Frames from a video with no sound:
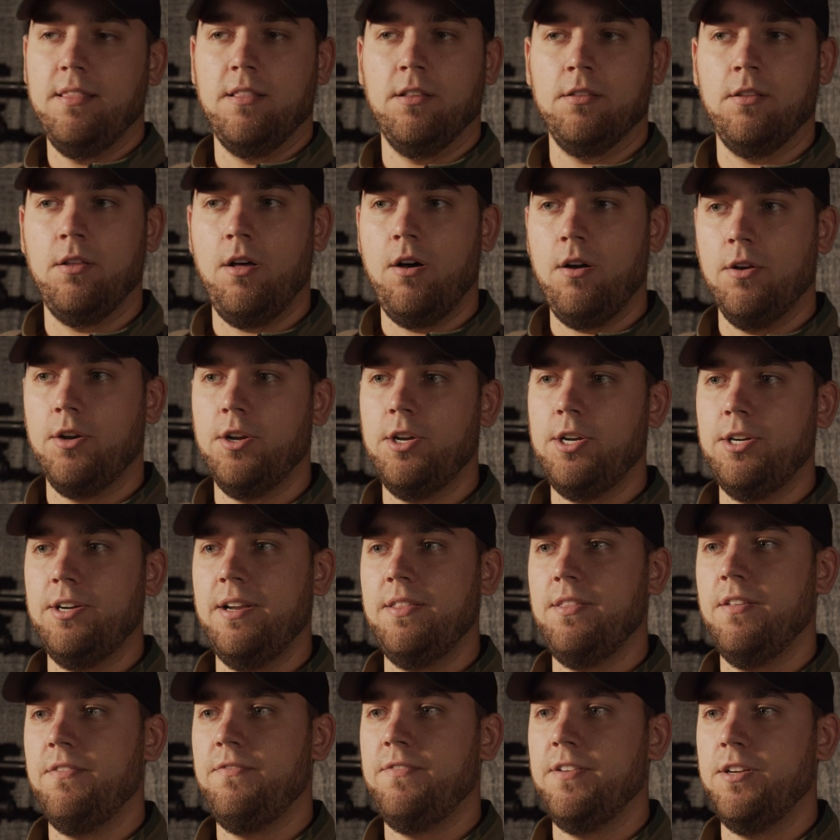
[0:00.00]
The longer you're
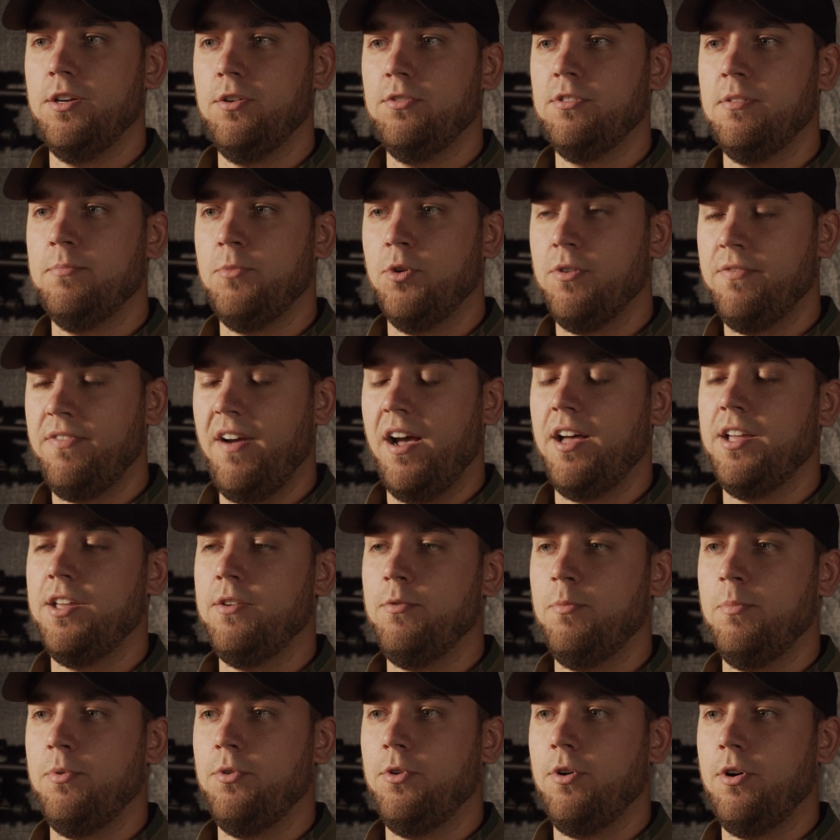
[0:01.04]
in the field, the more
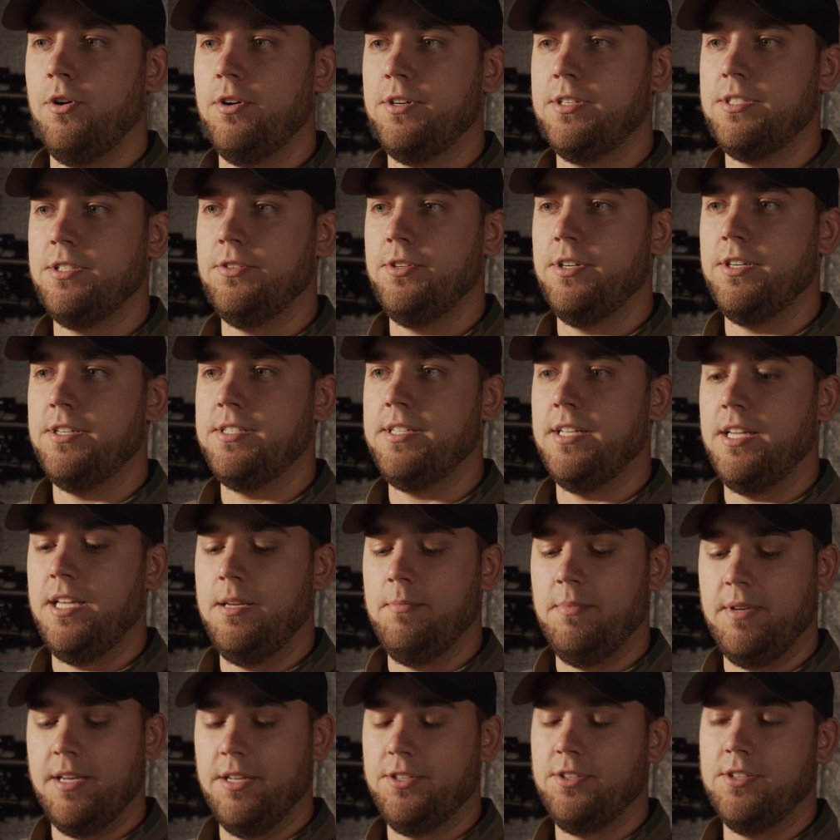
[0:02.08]
valuable you are to your
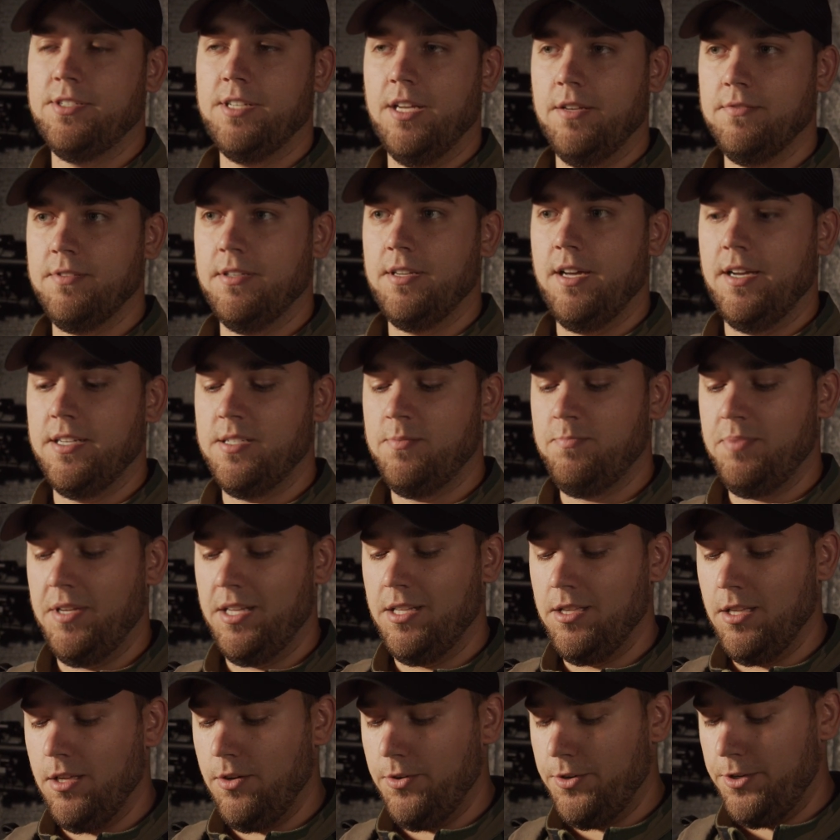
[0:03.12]
team. Get yourselves a nice
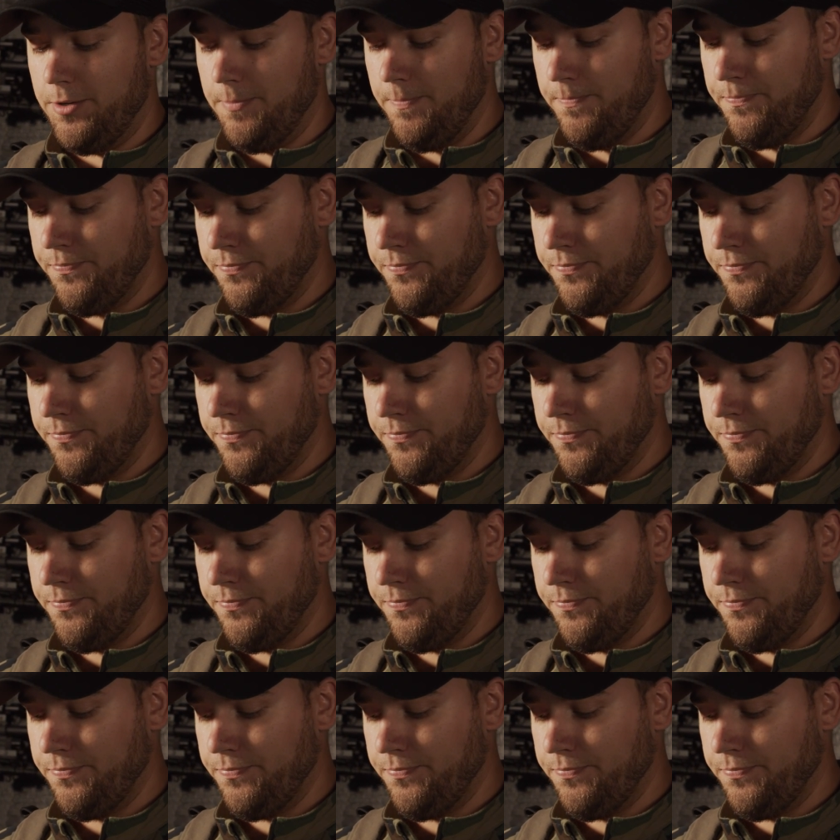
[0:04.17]
speed loader.